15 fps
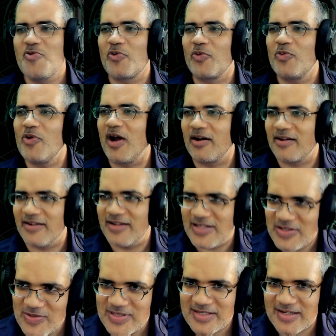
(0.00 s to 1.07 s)
who are going to
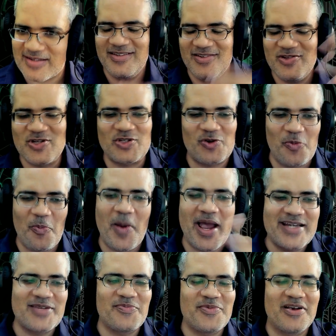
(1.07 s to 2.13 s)
use it? And you just
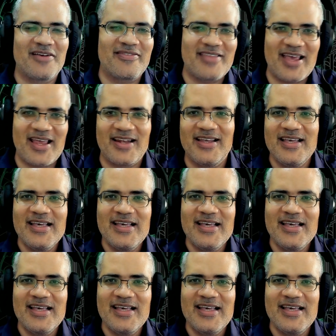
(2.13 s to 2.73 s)
reminded me of that.